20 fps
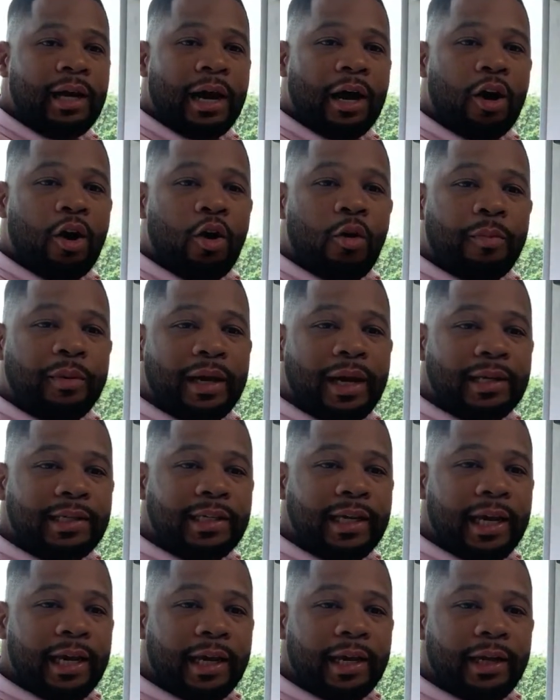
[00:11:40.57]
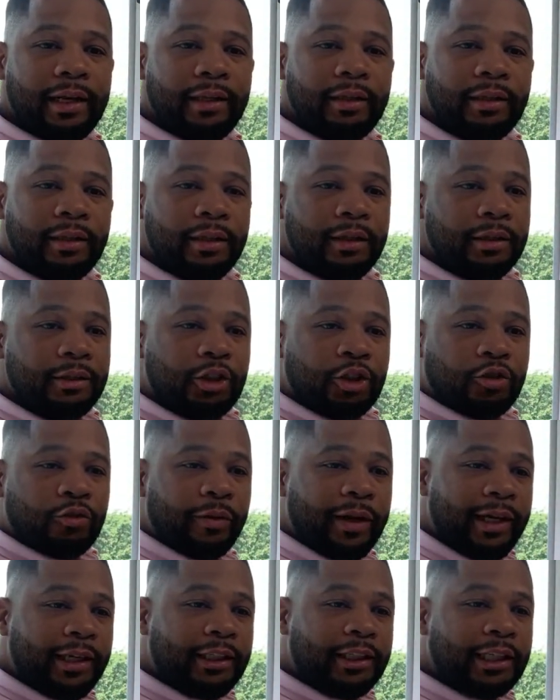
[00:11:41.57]
I hope y'all taking
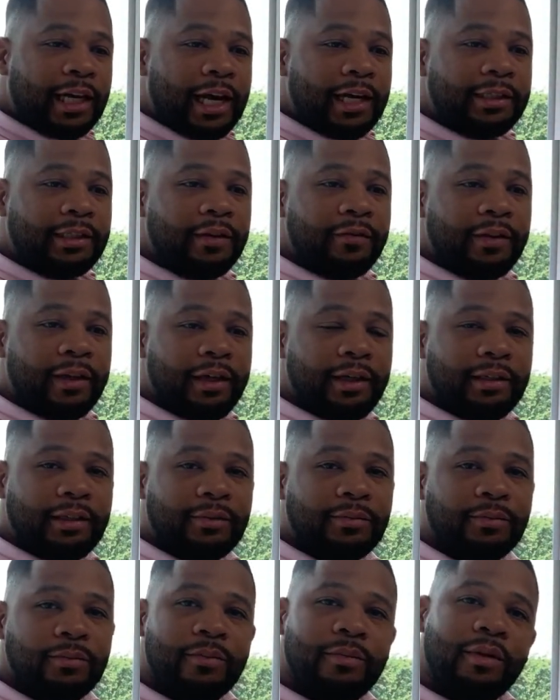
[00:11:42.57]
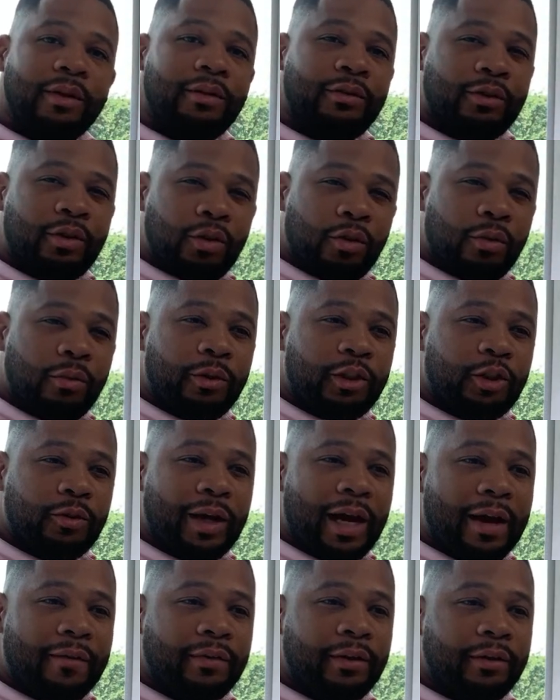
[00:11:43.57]
screenshots of this, doing what you
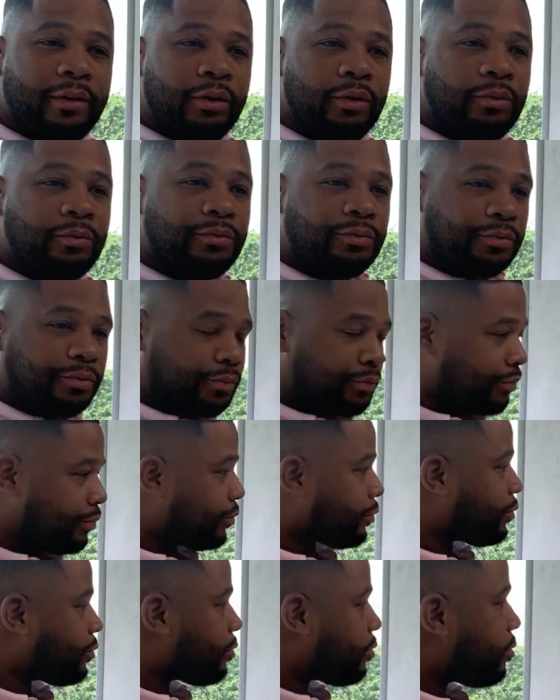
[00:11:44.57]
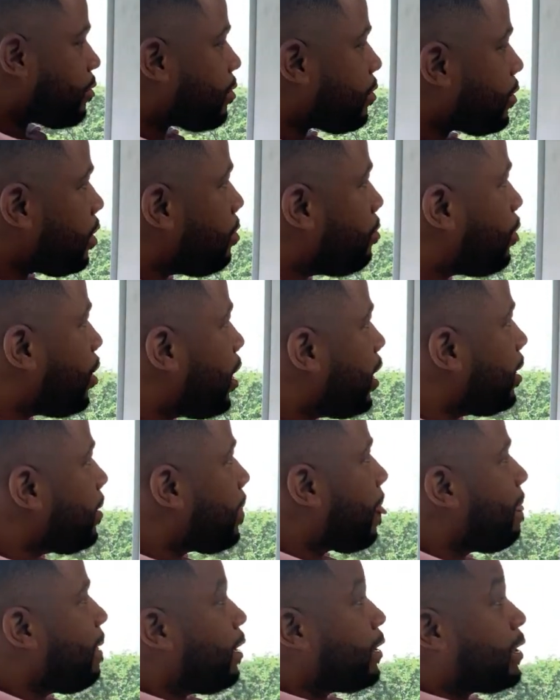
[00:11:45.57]
have to do.
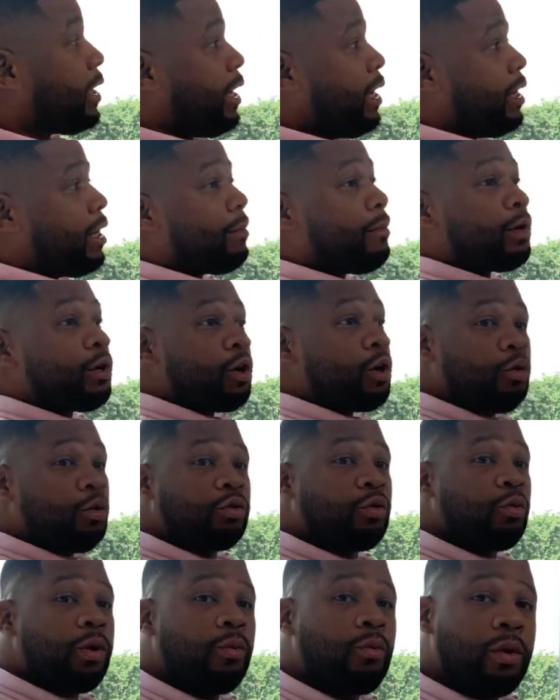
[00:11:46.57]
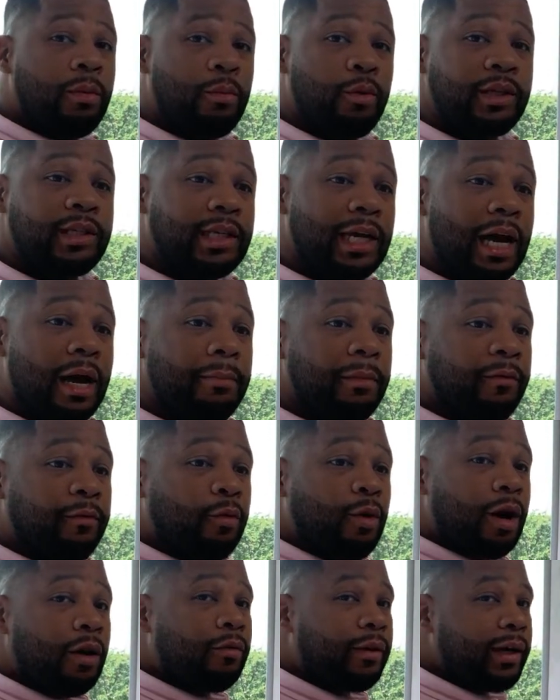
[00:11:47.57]
But again, I'm gonna go through it one more time
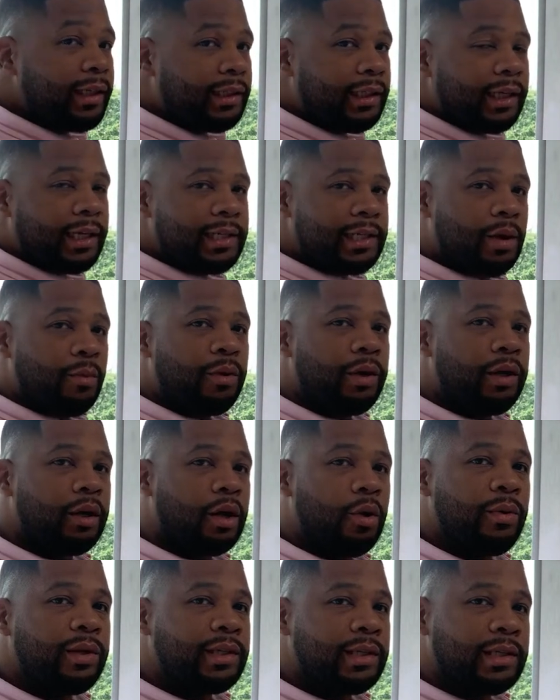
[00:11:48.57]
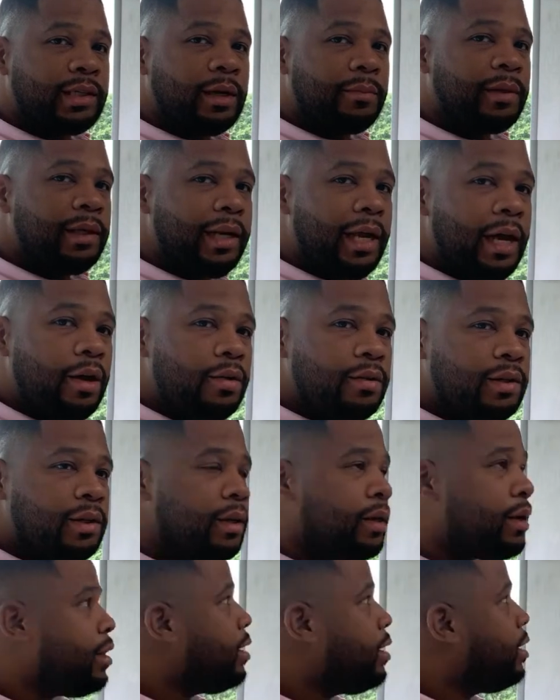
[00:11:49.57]
before I erase it because I want to go into something else.